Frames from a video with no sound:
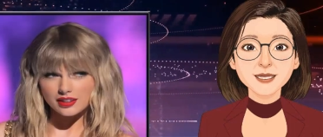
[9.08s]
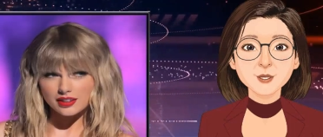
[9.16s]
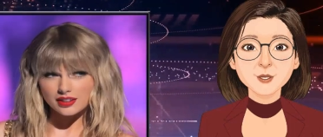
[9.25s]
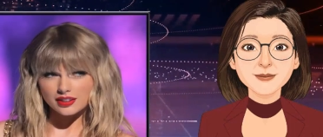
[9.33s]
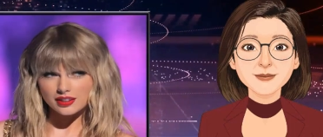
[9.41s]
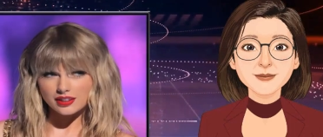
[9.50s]

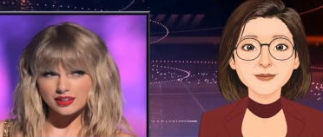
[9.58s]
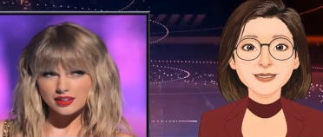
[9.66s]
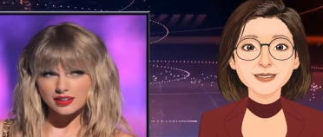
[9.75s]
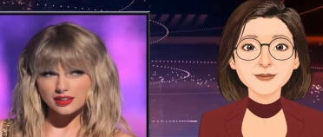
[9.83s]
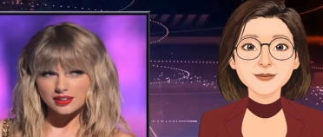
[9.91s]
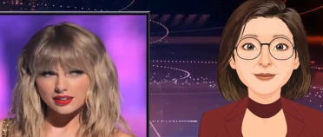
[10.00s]
Speaker 1: dropping a
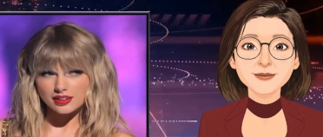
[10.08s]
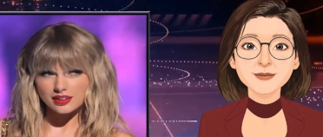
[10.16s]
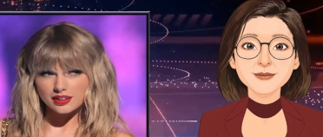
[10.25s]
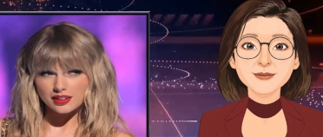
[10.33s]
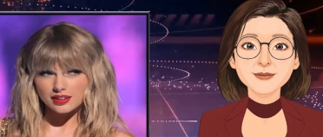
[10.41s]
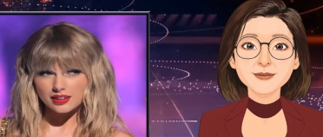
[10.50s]
brand new
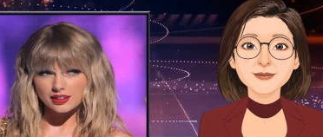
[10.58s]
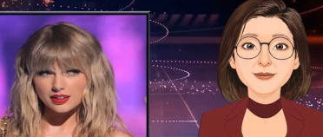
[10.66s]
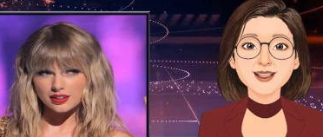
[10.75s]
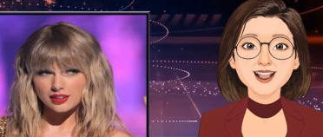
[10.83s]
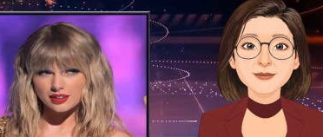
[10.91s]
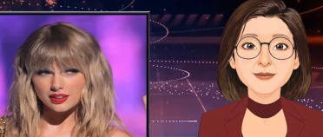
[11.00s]
single titled
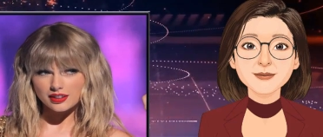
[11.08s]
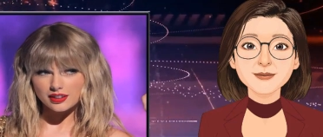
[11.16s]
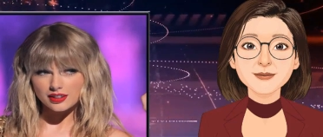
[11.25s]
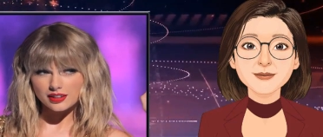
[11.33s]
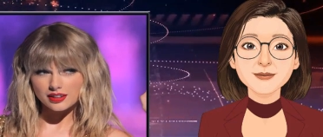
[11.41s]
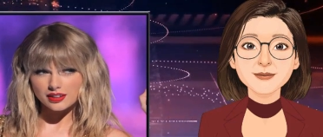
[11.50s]
Mr.
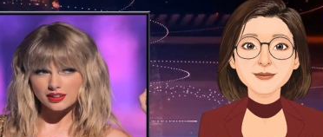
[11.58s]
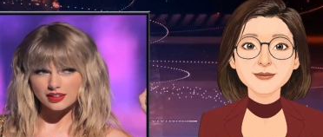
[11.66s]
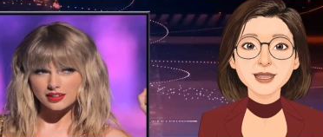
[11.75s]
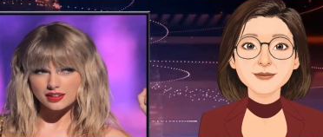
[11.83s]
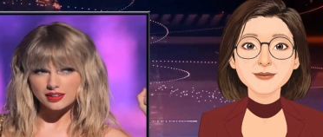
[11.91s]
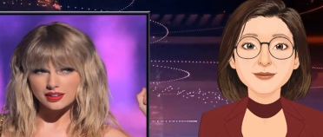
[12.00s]
Perfectly
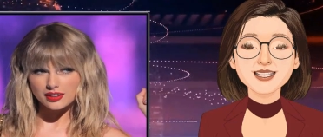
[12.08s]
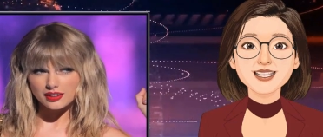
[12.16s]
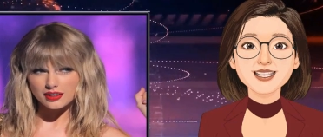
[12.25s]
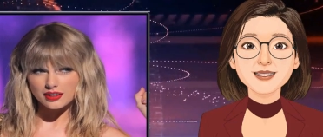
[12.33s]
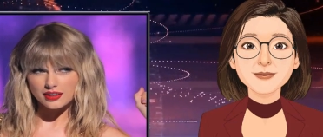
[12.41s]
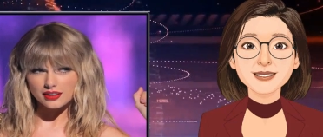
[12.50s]
Fine from the
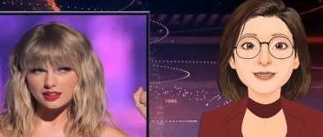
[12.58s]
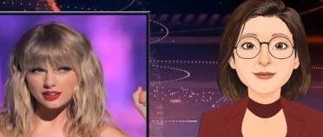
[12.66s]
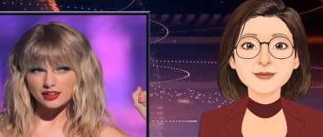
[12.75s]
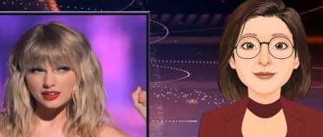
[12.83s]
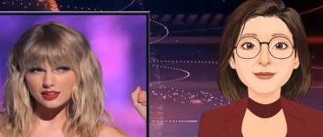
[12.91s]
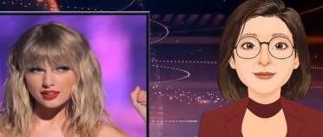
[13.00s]
vault from
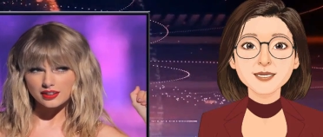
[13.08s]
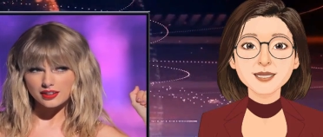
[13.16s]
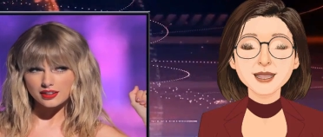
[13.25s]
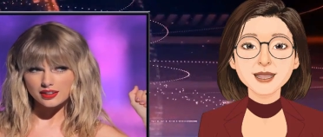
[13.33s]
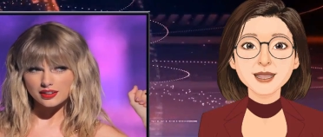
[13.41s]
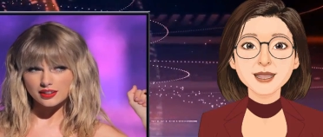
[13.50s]
her
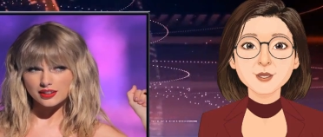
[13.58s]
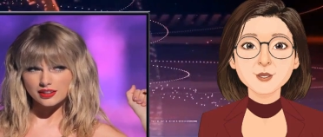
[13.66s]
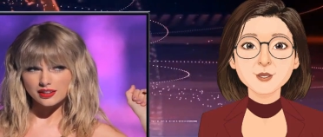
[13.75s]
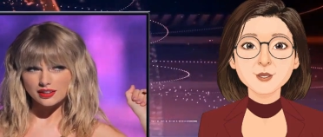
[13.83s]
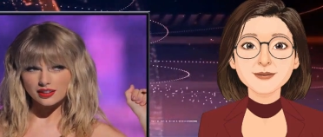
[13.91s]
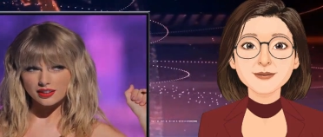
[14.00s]
upcoming album
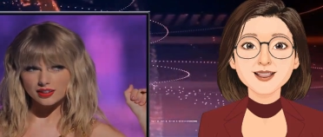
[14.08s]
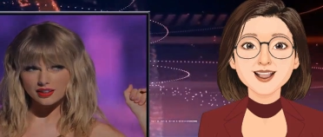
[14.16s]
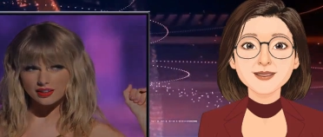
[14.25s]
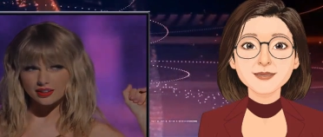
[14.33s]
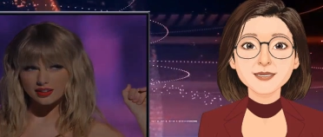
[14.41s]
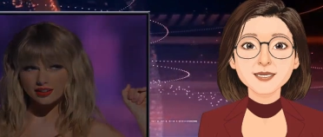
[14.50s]
Fearless Taylor's